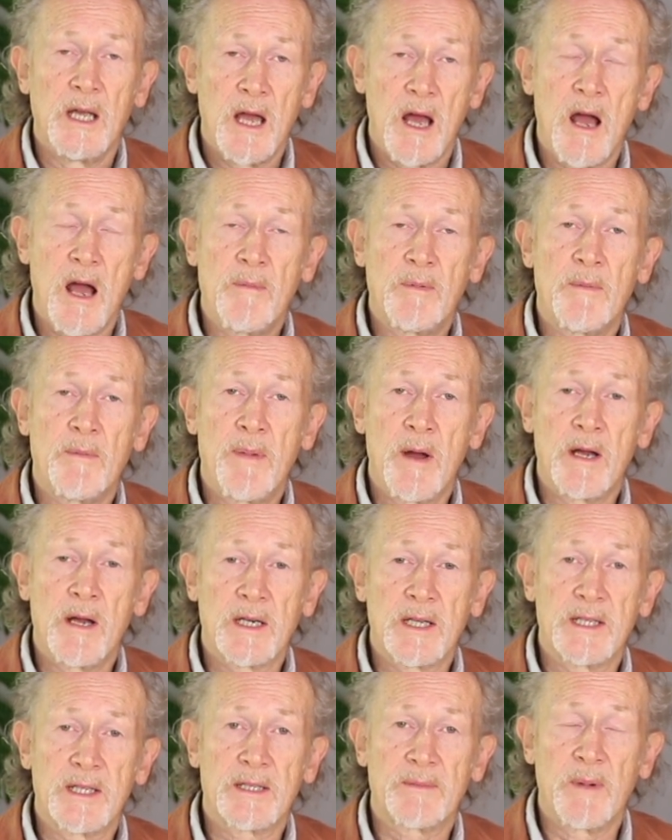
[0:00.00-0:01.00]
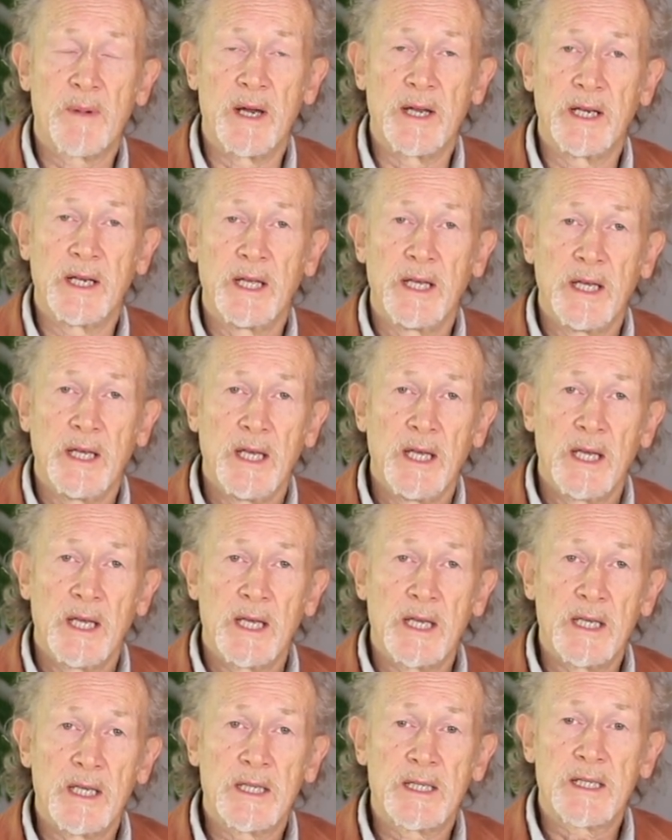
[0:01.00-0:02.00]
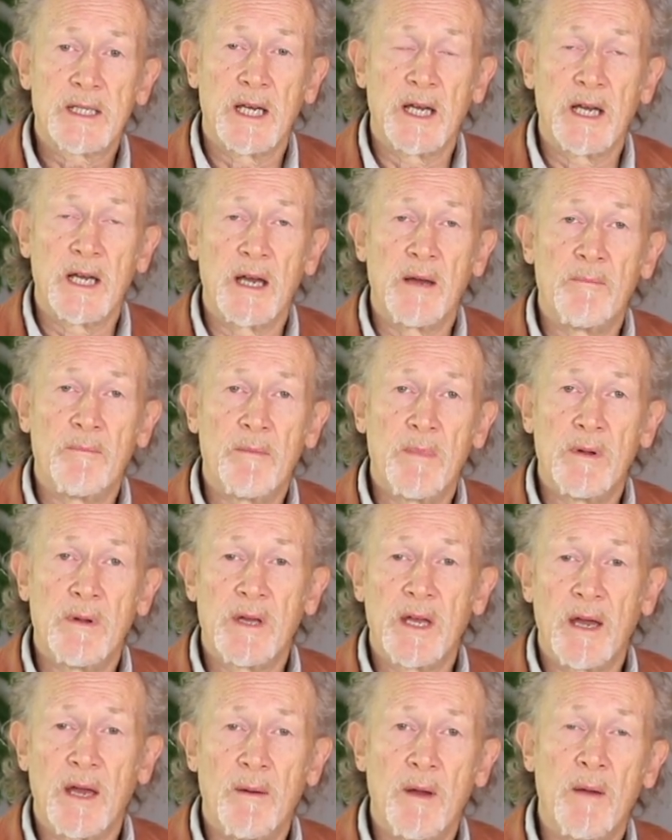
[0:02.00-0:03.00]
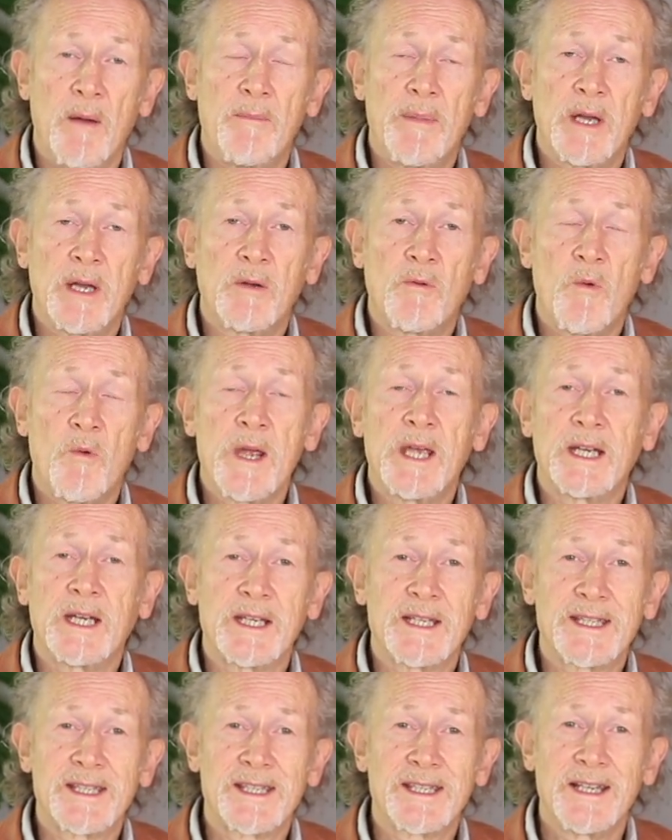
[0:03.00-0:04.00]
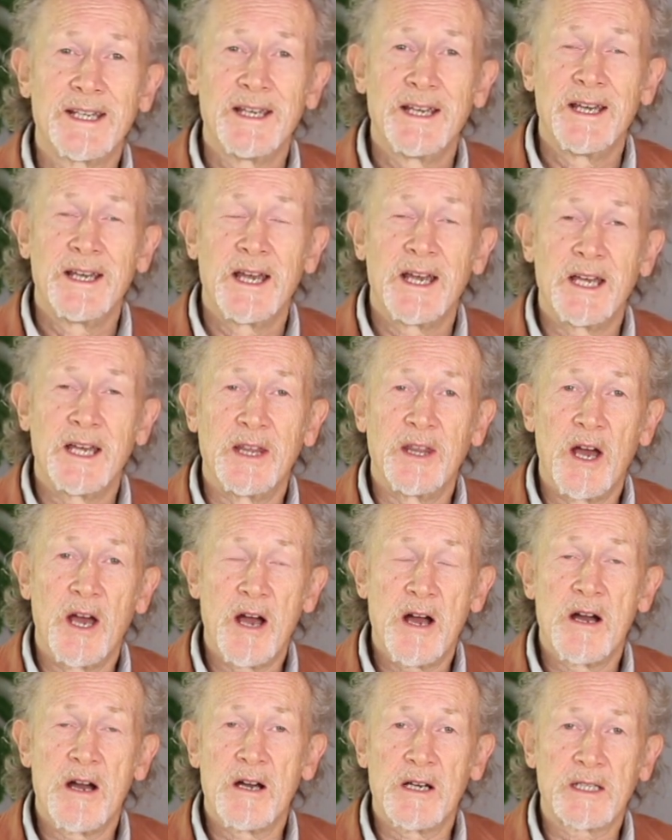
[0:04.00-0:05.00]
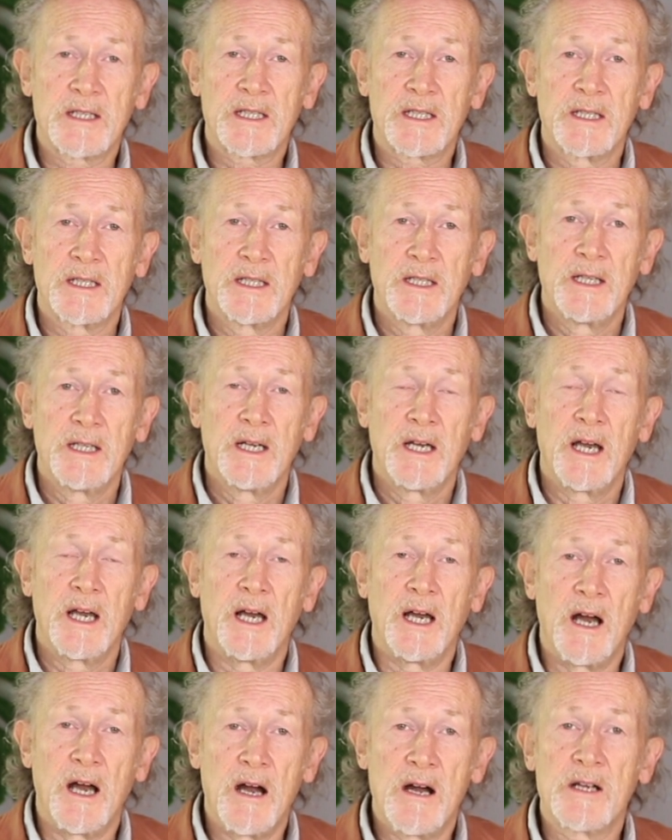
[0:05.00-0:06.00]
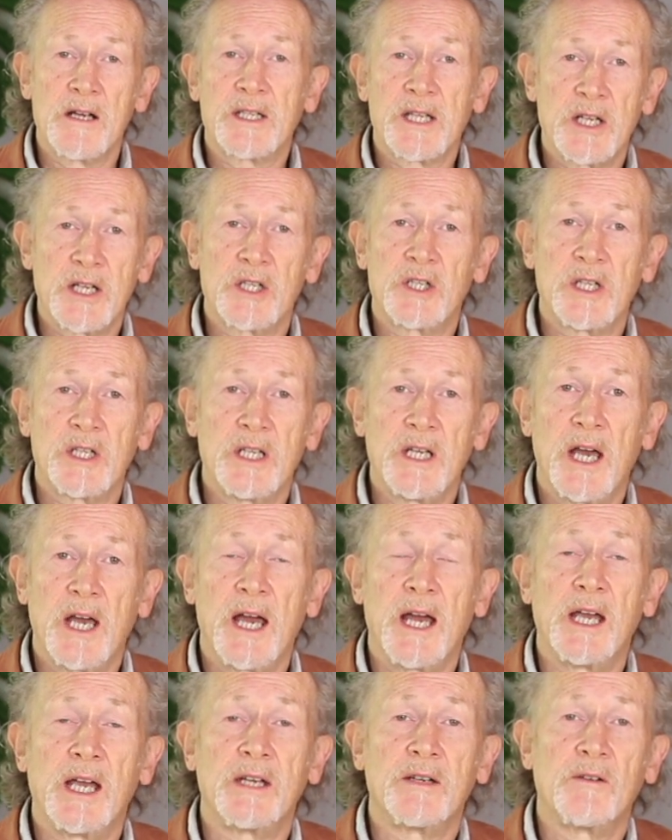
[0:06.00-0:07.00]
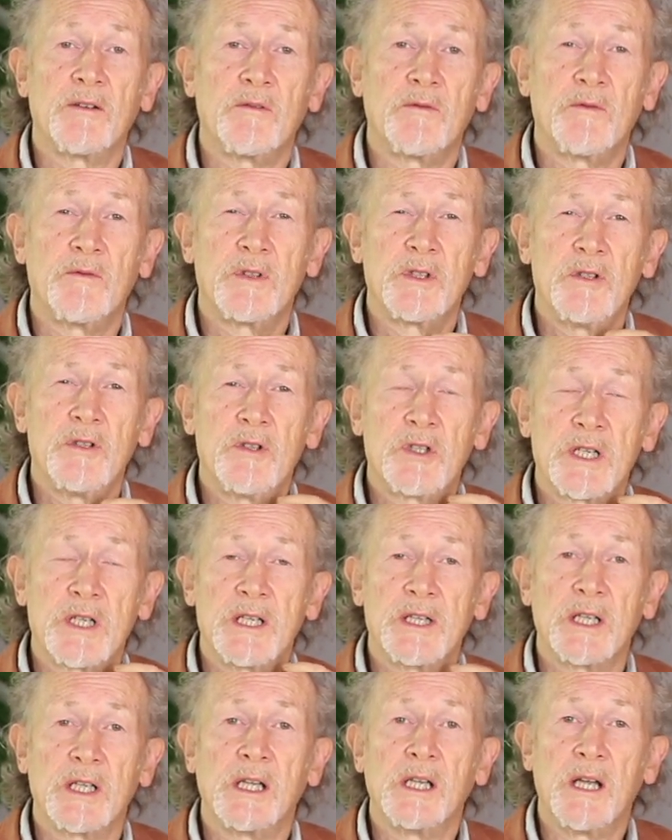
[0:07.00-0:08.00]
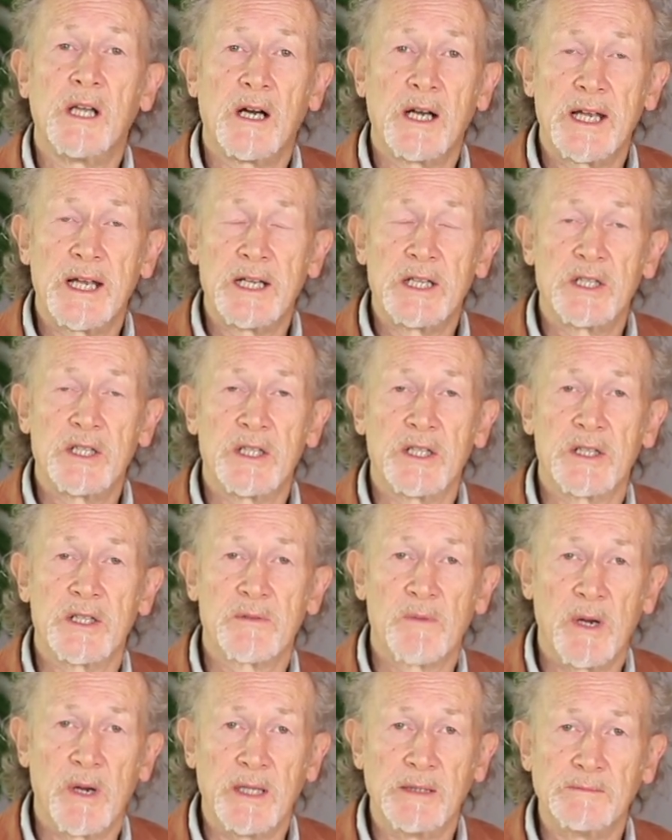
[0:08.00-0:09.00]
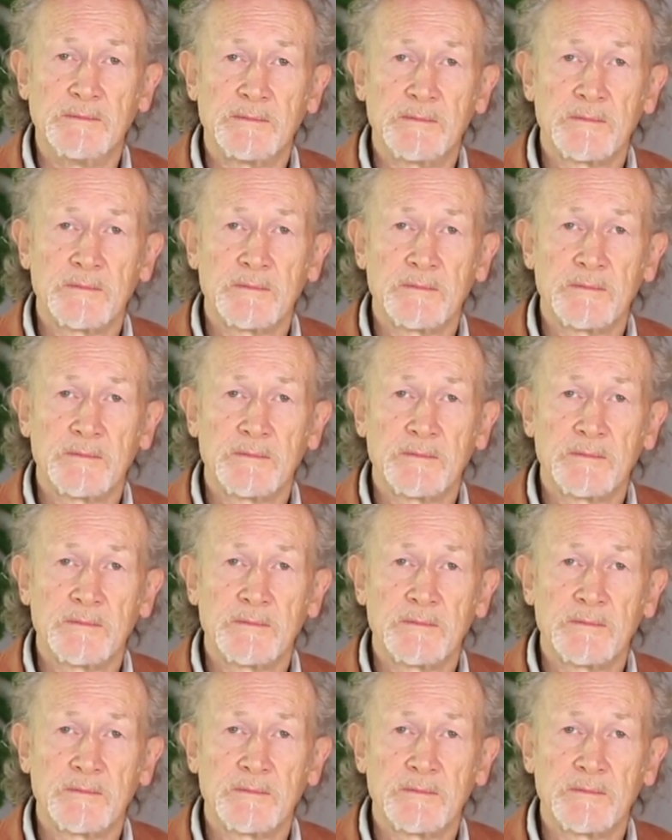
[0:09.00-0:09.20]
upper part of the spine is a big weakness in the heart energy, and usually in the lung energy as well.